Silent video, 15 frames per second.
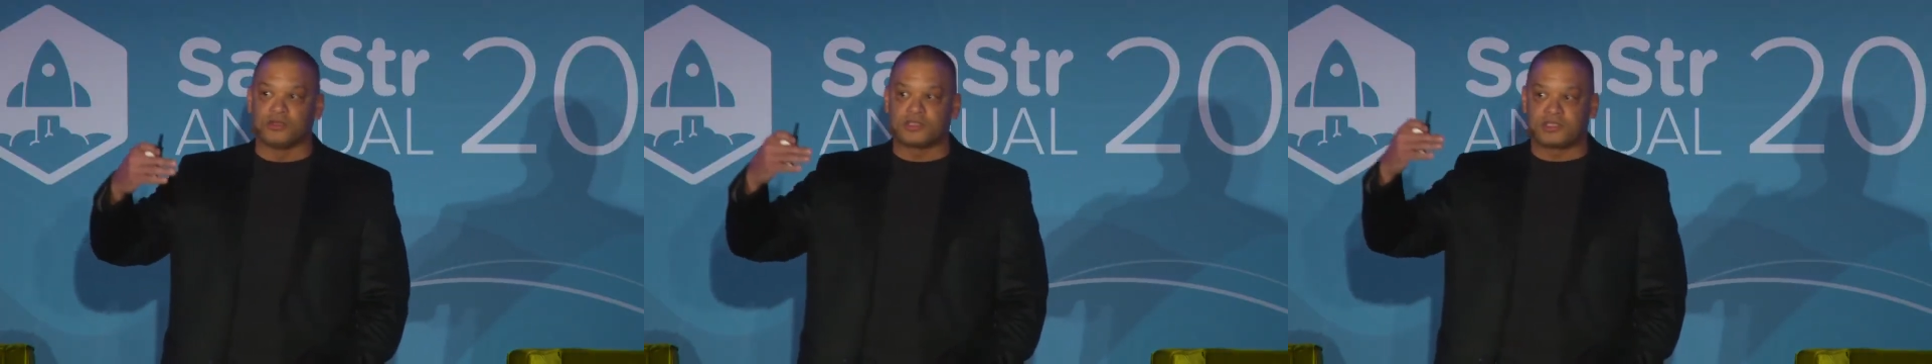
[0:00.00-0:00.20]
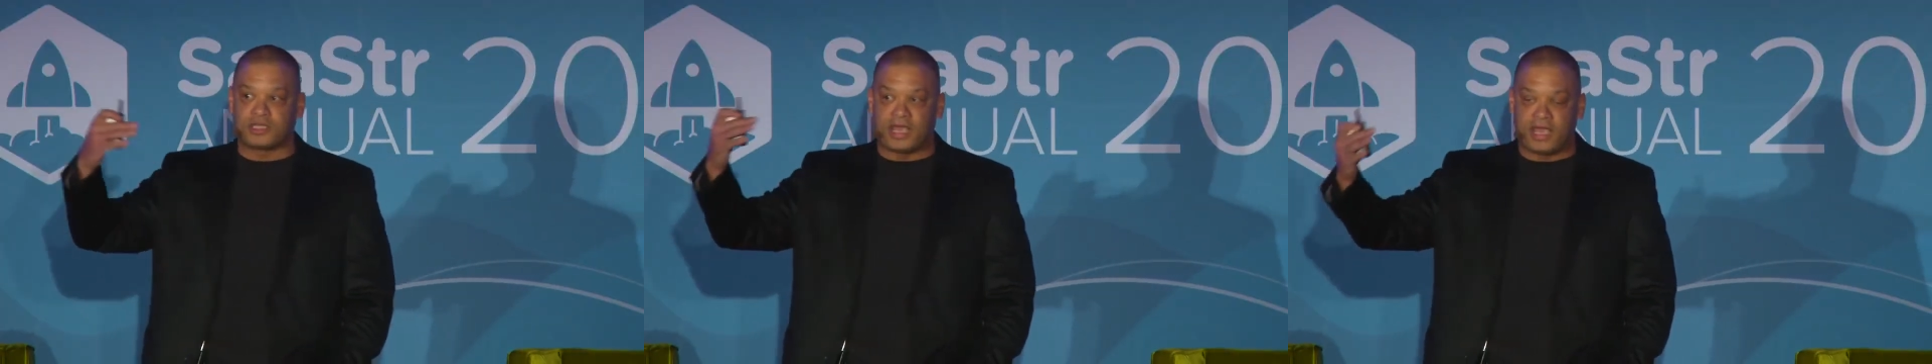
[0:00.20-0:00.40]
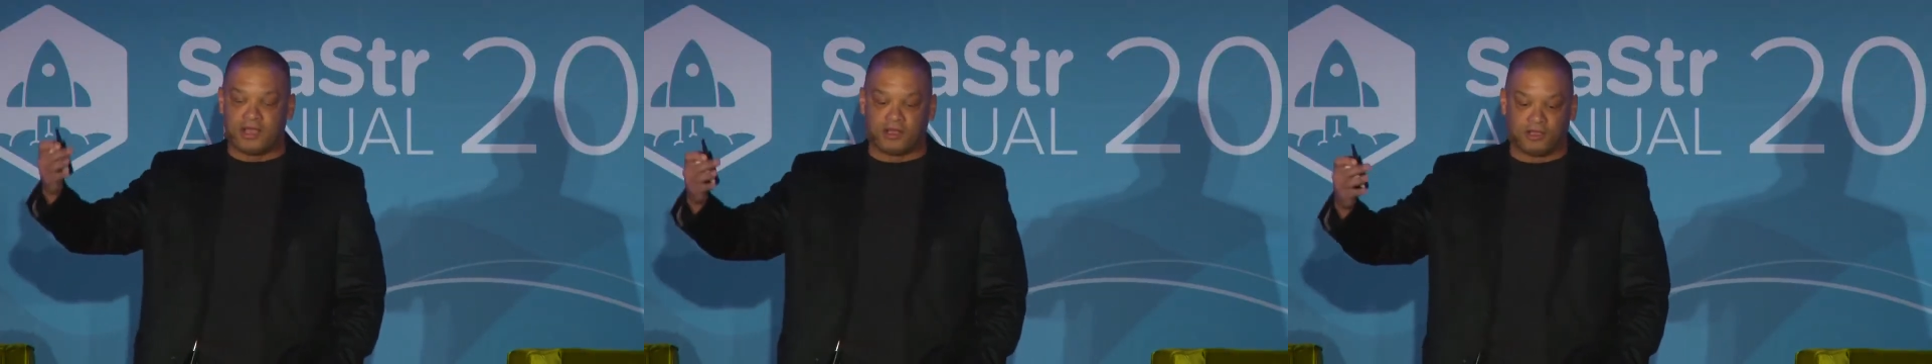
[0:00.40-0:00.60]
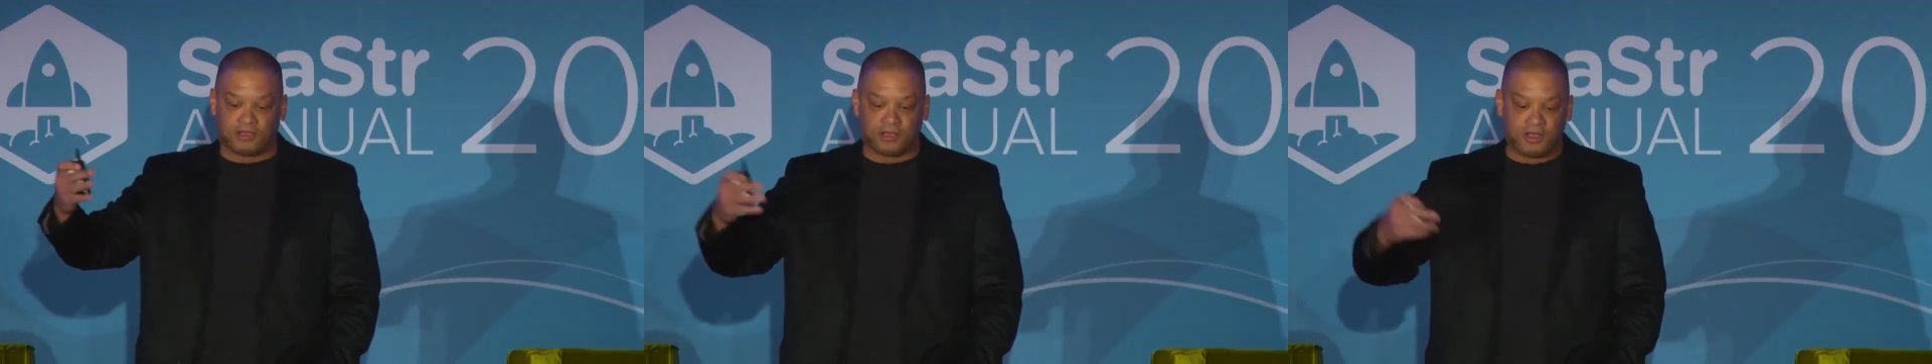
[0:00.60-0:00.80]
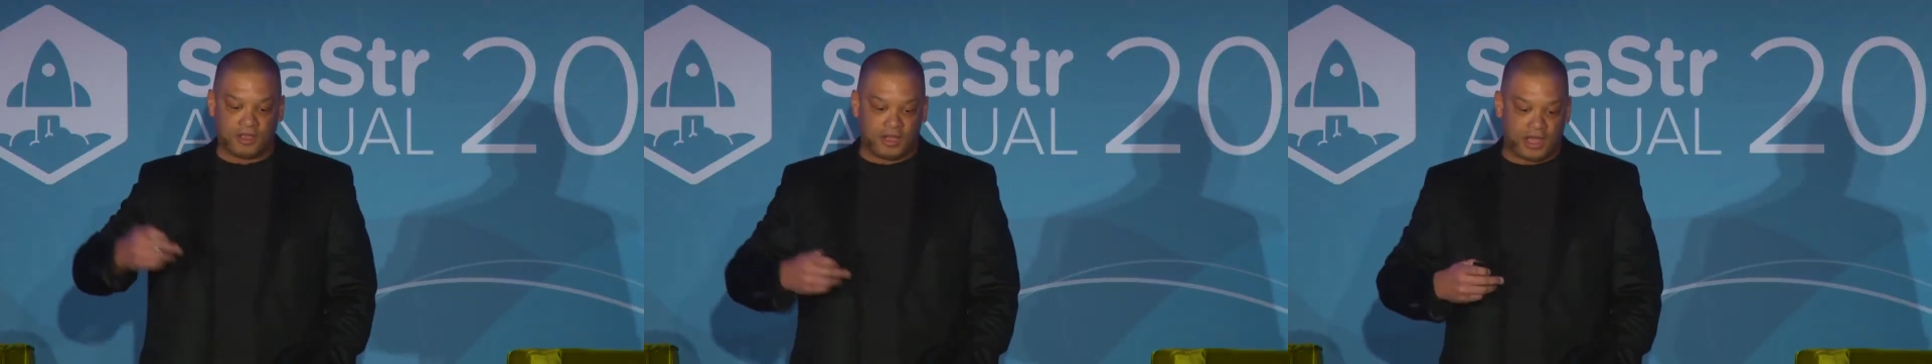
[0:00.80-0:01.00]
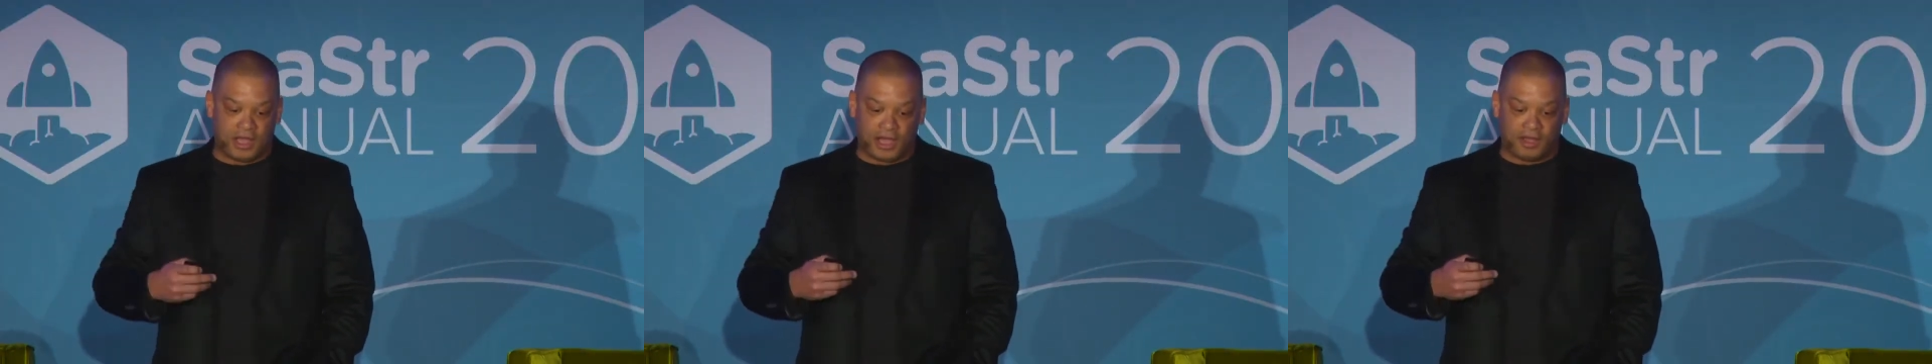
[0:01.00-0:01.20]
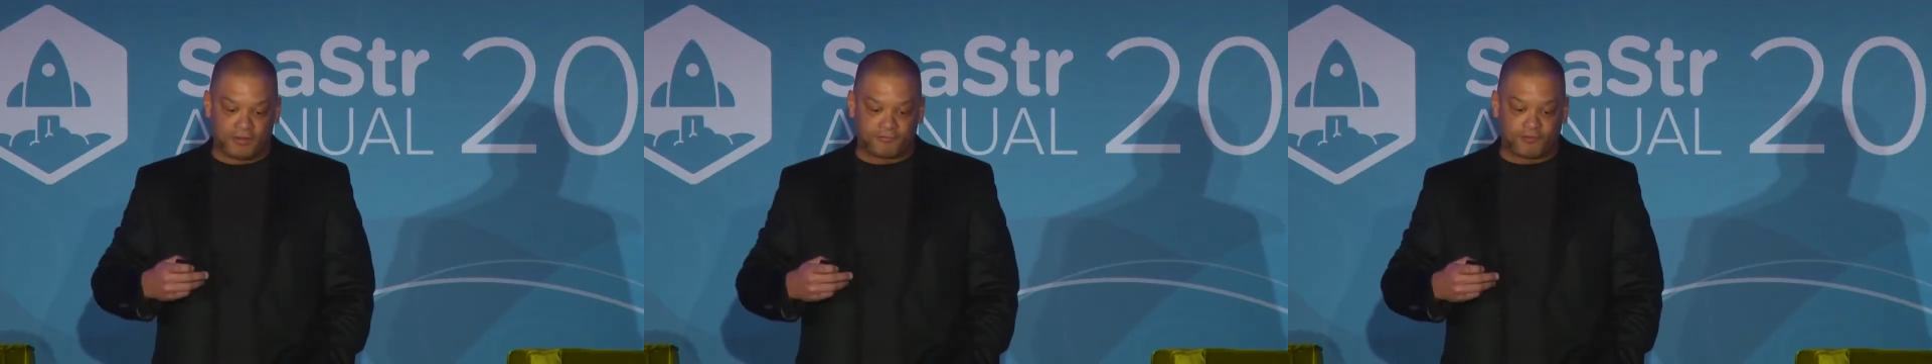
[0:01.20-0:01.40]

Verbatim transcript: scale uh,